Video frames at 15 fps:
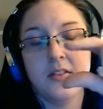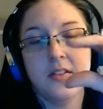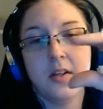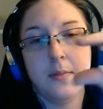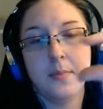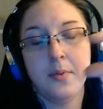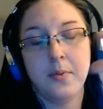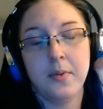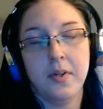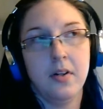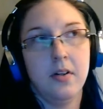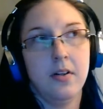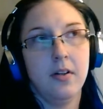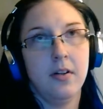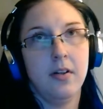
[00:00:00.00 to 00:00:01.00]

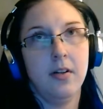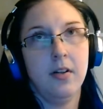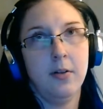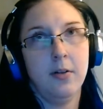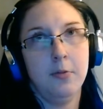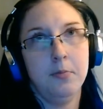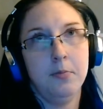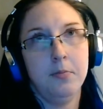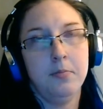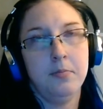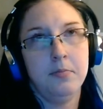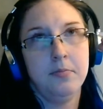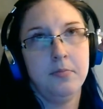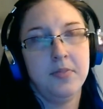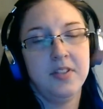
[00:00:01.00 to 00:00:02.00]
Tupperware
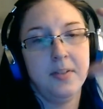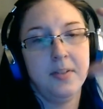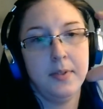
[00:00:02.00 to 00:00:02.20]
sippy